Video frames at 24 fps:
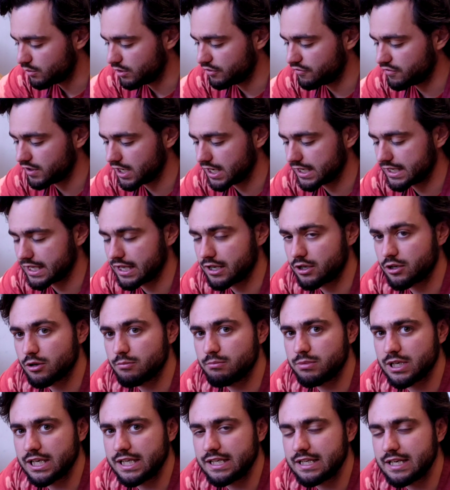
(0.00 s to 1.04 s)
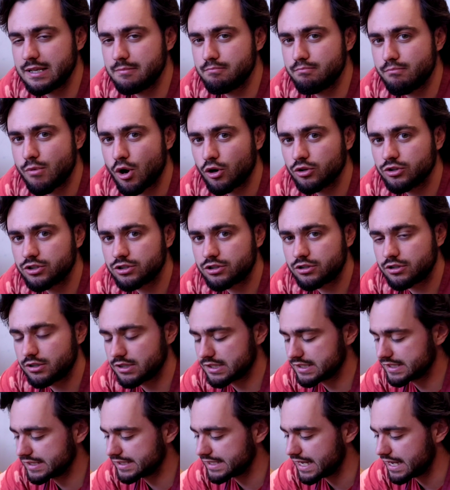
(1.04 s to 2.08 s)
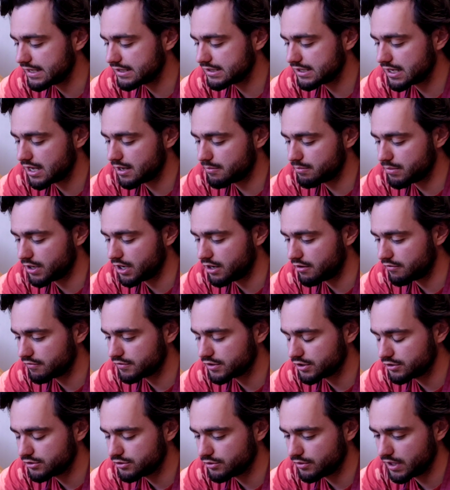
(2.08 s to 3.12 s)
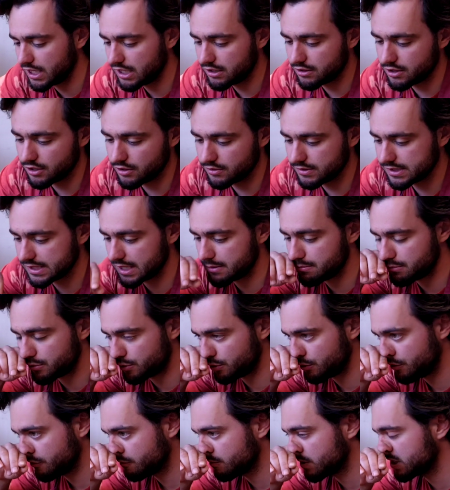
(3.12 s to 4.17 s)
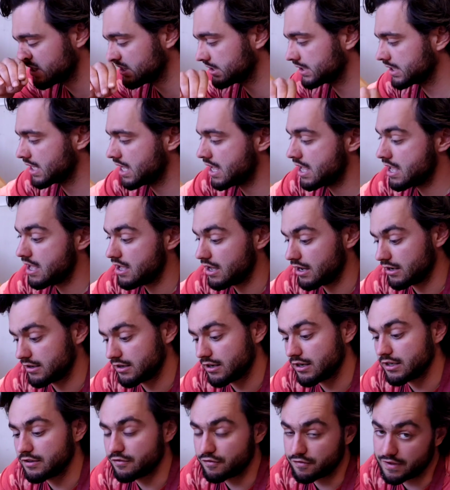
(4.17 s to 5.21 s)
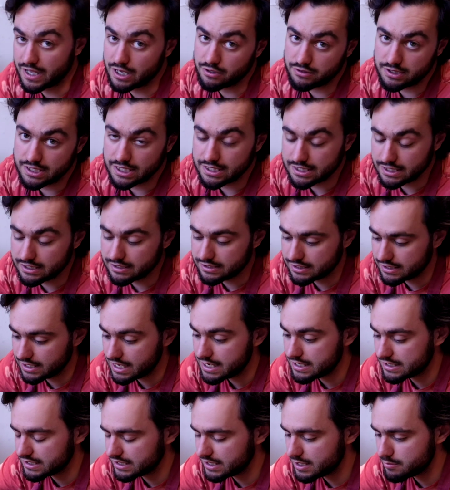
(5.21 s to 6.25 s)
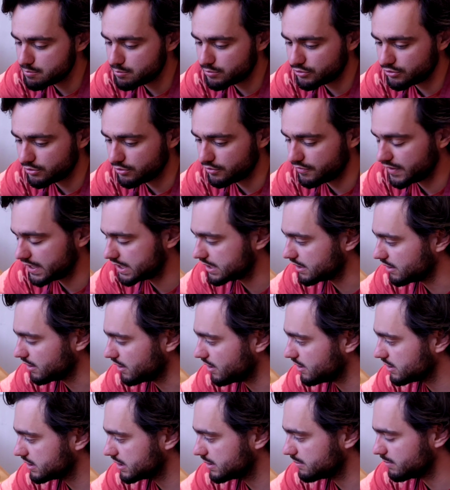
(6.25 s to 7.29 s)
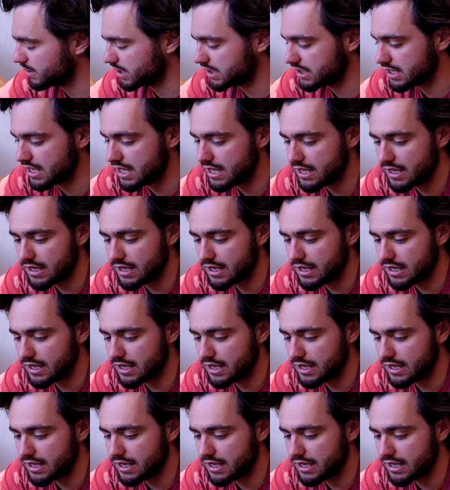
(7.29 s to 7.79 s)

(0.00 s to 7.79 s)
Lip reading: with like a completely modern setup after doing those improvements, and I found that it did improve it a lot. But